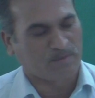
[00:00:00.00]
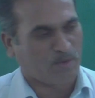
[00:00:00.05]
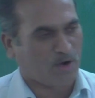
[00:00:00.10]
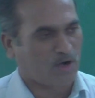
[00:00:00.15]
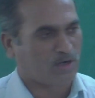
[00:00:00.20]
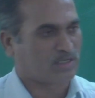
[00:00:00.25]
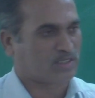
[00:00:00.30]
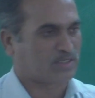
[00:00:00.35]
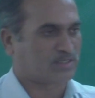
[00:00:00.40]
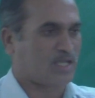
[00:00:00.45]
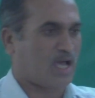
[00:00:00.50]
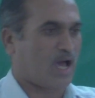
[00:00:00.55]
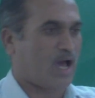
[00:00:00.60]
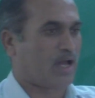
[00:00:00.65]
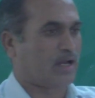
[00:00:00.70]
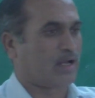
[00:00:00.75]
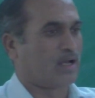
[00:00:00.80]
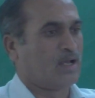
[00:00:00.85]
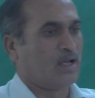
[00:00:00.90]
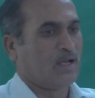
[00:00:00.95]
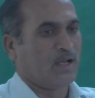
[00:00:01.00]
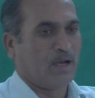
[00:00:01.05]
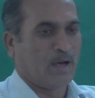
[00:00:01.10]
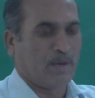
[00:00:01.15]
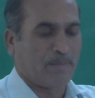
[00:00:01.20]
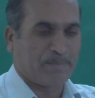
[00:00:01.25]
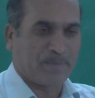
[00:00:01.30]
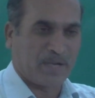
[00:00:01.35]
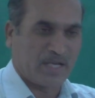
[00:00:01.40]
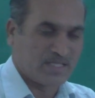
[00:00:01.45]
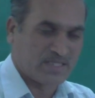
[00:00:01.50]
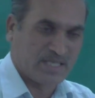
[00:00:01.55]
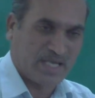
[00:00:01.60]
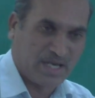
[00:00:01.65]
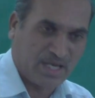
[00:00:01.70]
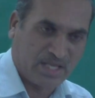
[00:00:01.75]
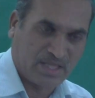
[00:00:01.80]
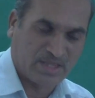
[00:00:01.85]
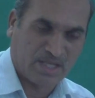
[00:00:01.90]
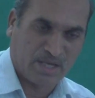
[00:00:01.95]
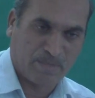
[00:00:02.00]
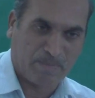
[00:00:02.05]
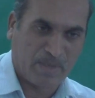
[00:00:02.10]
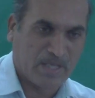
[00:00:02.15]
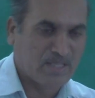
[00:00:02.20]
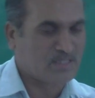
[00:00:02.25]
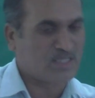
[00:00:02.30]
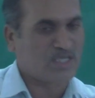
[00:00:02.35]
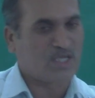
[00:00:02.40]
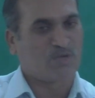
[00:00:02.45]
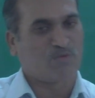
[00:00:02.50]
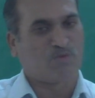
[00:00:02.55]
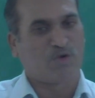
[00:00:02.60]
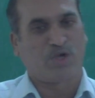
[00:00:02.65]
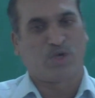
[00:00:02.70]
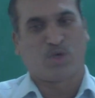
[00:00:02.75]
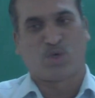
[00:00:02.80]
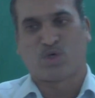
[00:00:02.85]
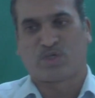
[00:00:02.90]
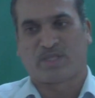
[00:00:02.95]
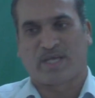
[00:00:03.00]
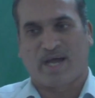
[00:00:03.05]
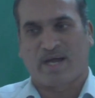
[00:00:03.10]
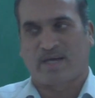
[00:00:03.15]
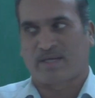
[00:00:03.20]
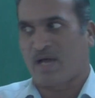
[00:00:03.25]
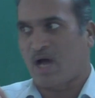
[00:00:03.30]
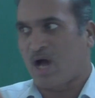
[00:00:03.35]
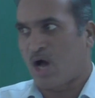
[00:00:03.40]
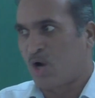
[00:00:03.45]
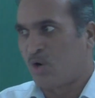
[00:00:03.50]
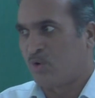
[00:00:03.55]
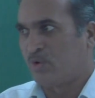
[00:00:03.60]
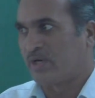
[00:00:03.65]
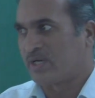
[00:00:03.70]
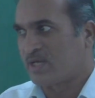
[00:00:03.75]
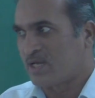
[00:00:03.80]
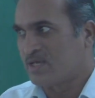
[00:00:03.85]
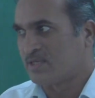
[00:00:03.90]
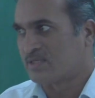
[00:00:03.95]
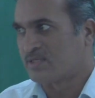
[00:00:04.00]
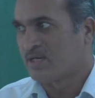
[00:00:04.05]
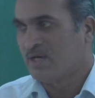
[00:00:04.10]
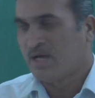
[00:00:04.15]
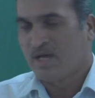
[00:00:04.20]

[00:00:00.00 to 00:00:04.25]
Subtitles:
bonds are present in the benzene. We know that how it is